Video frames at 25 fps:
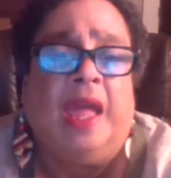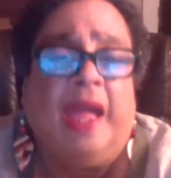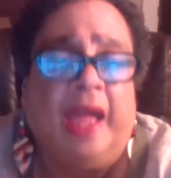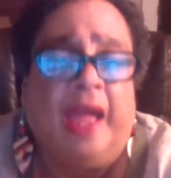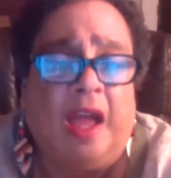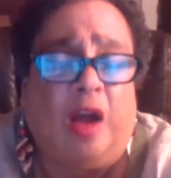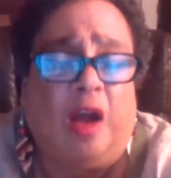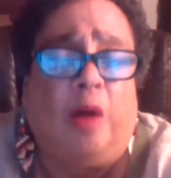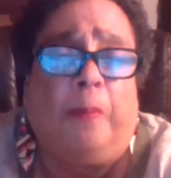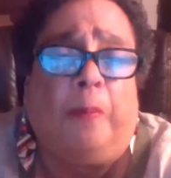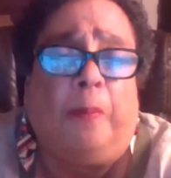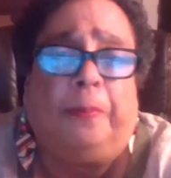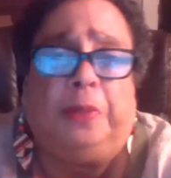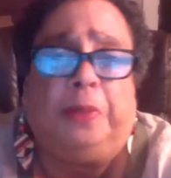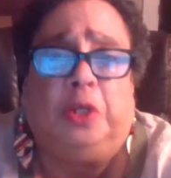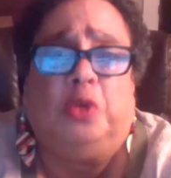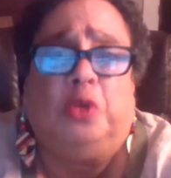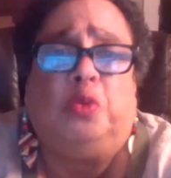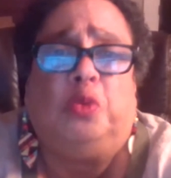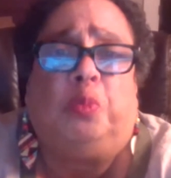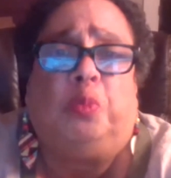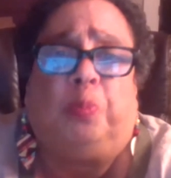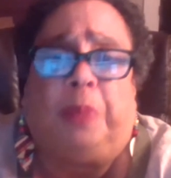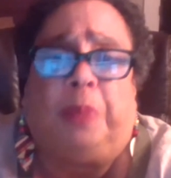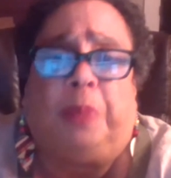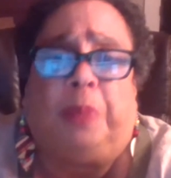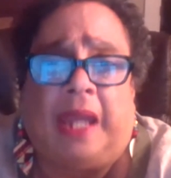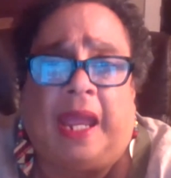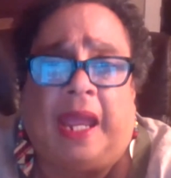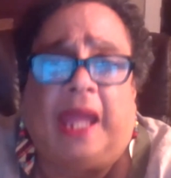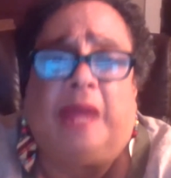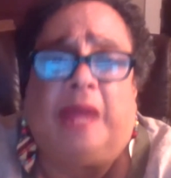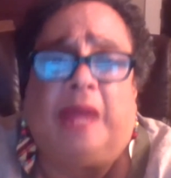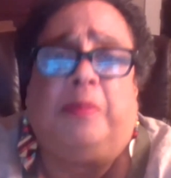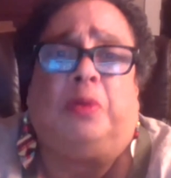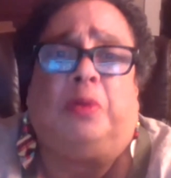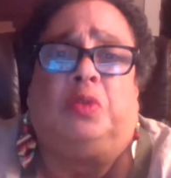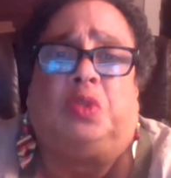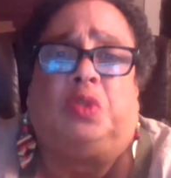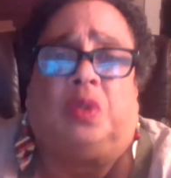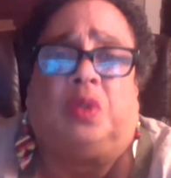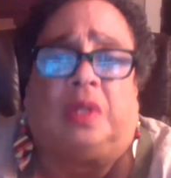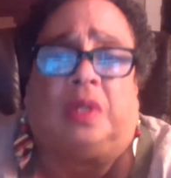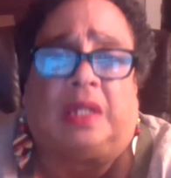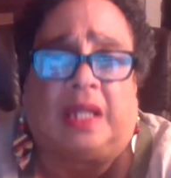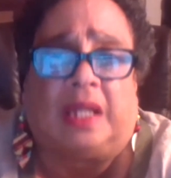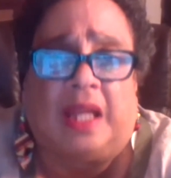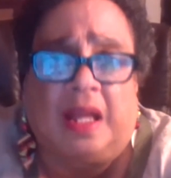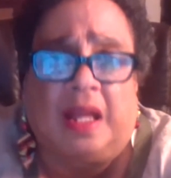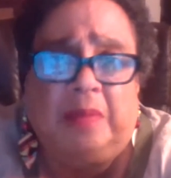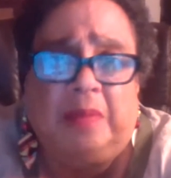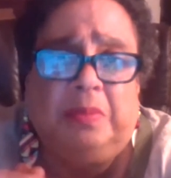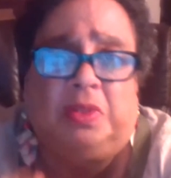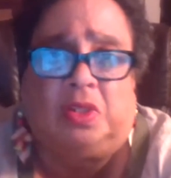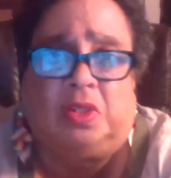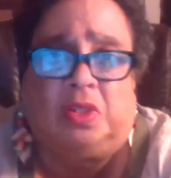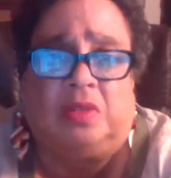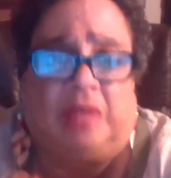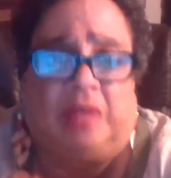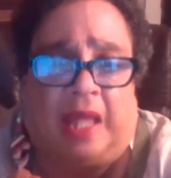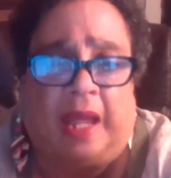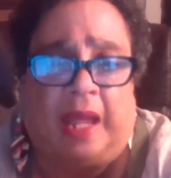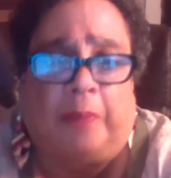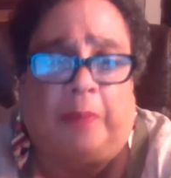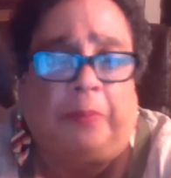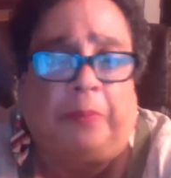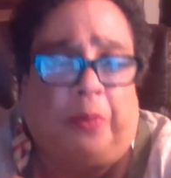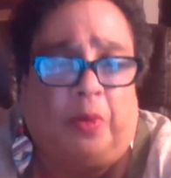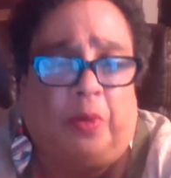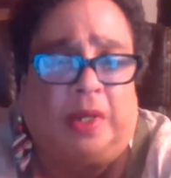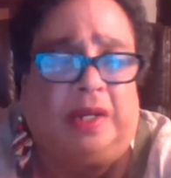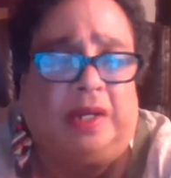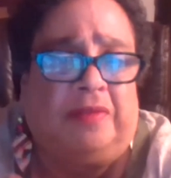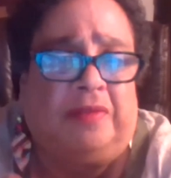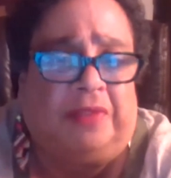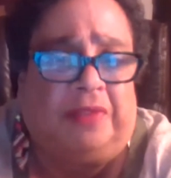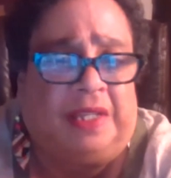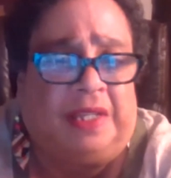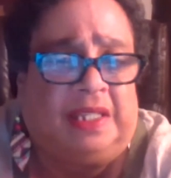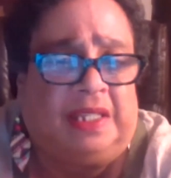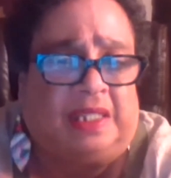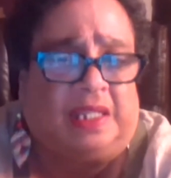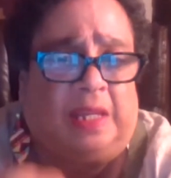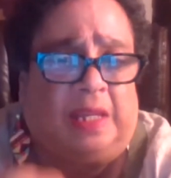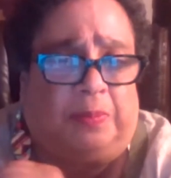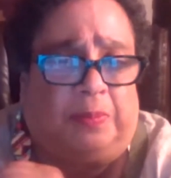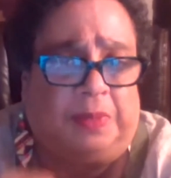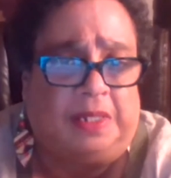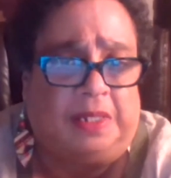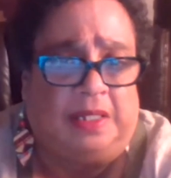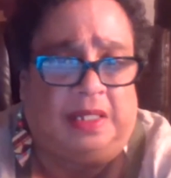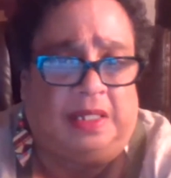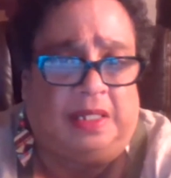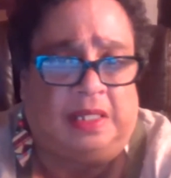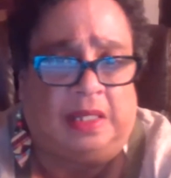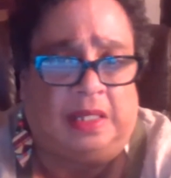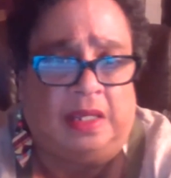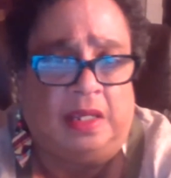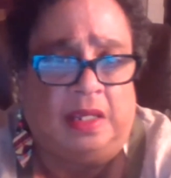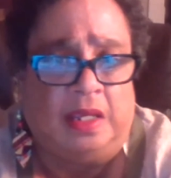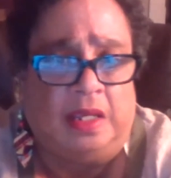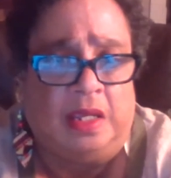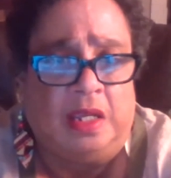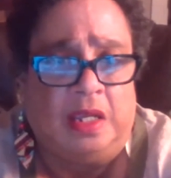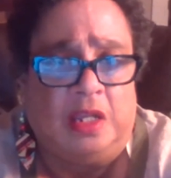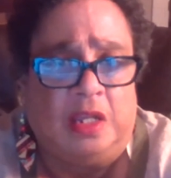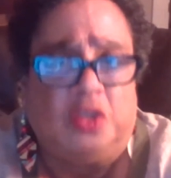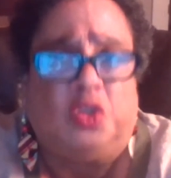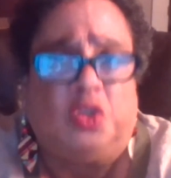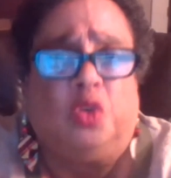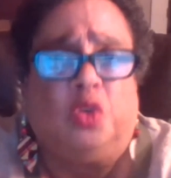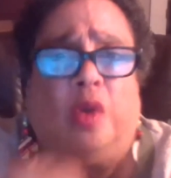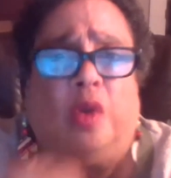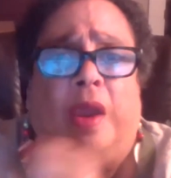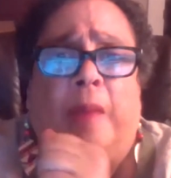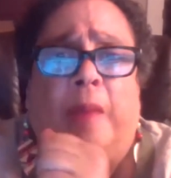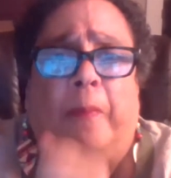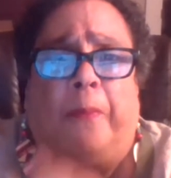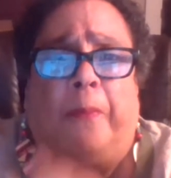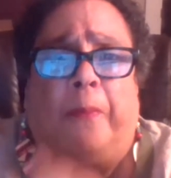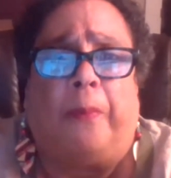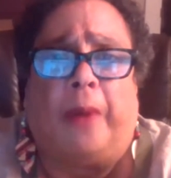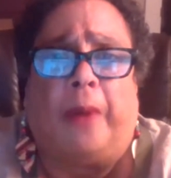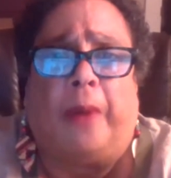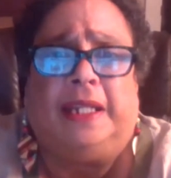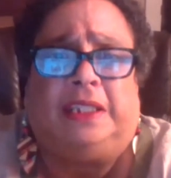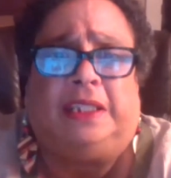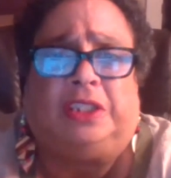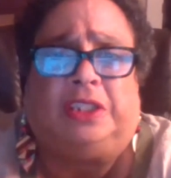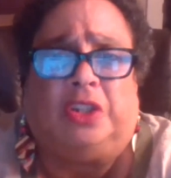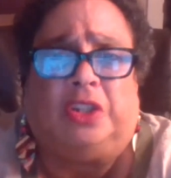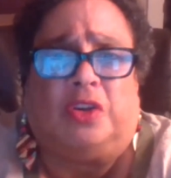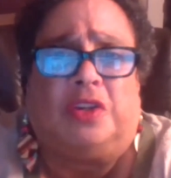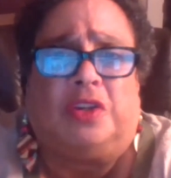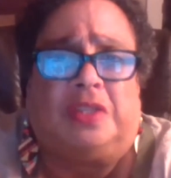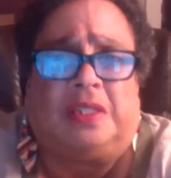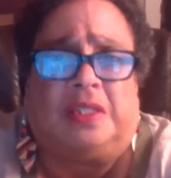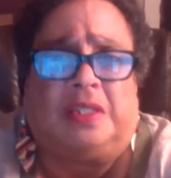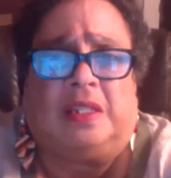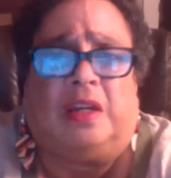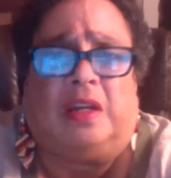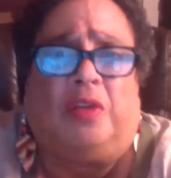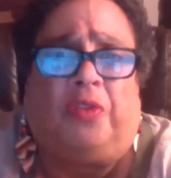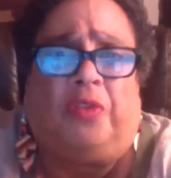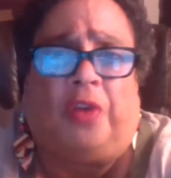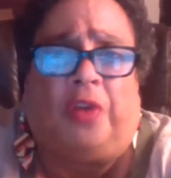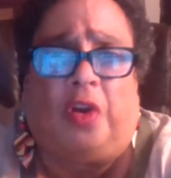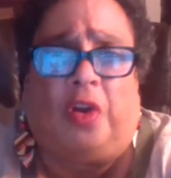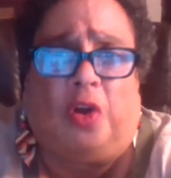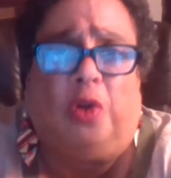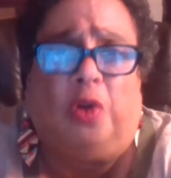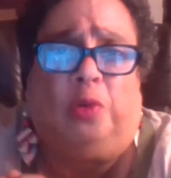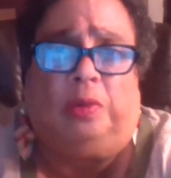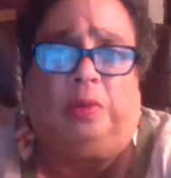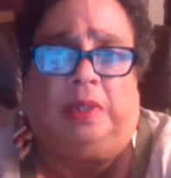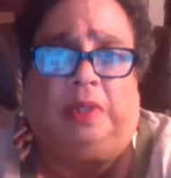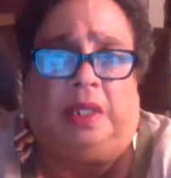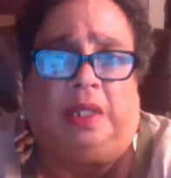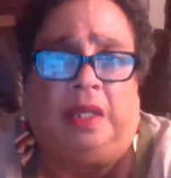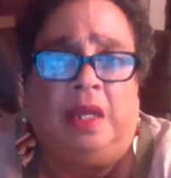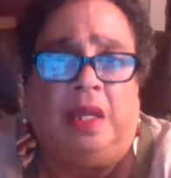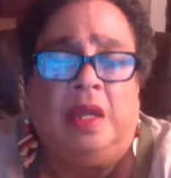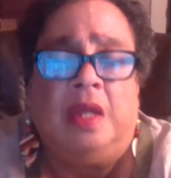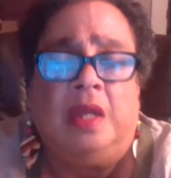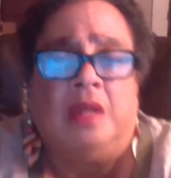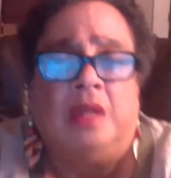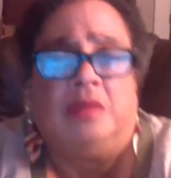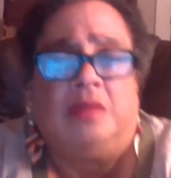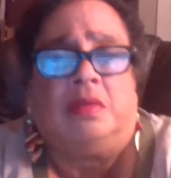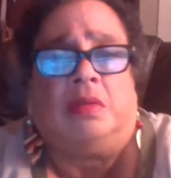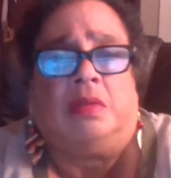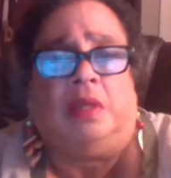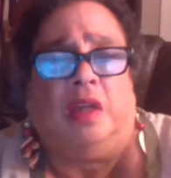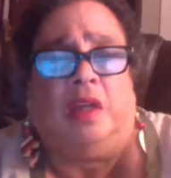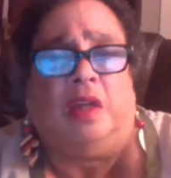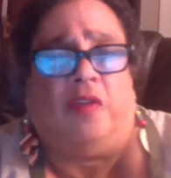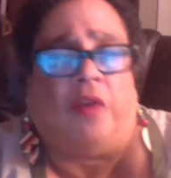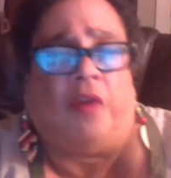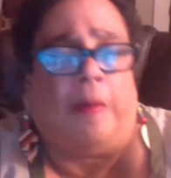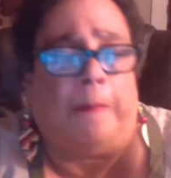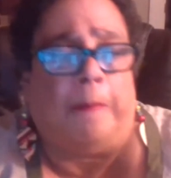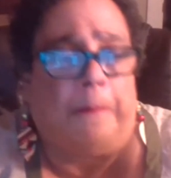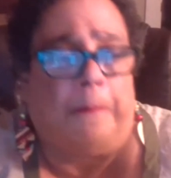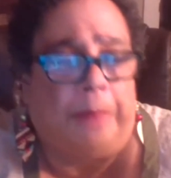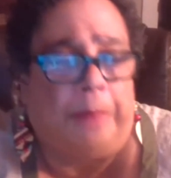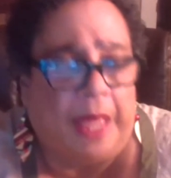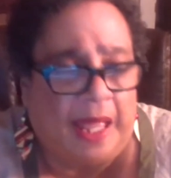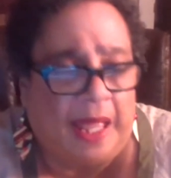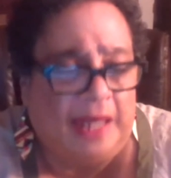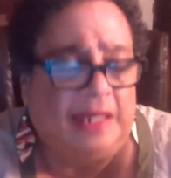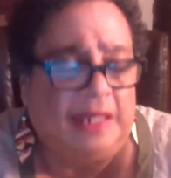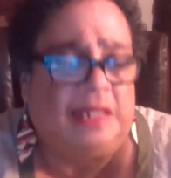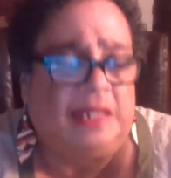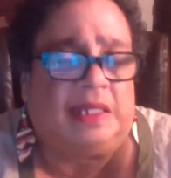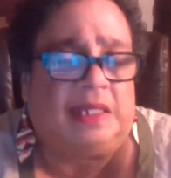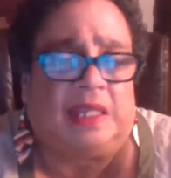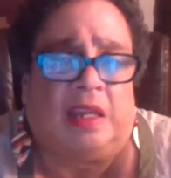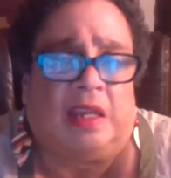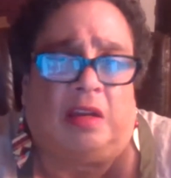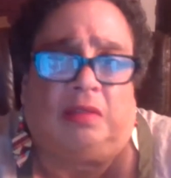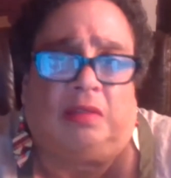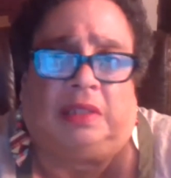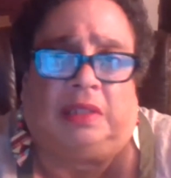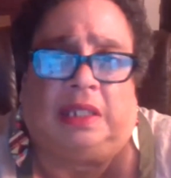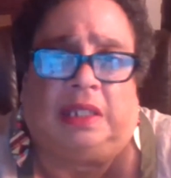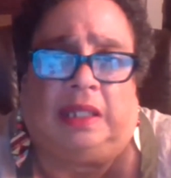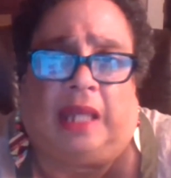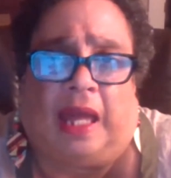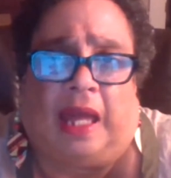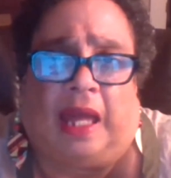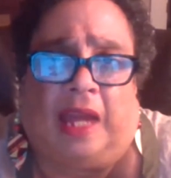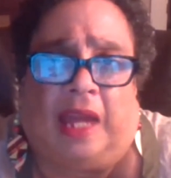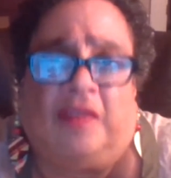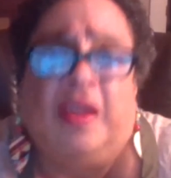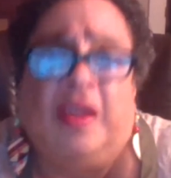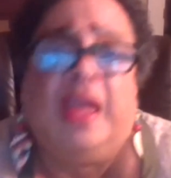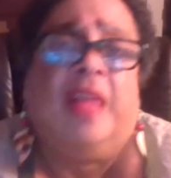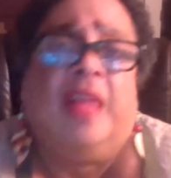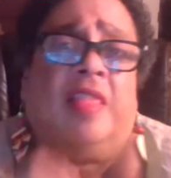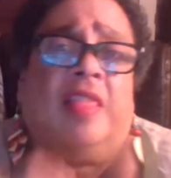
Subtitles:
Help you be able to come to that point of acceptance, to embrace yourself wholly, to live a balanced, healthy life.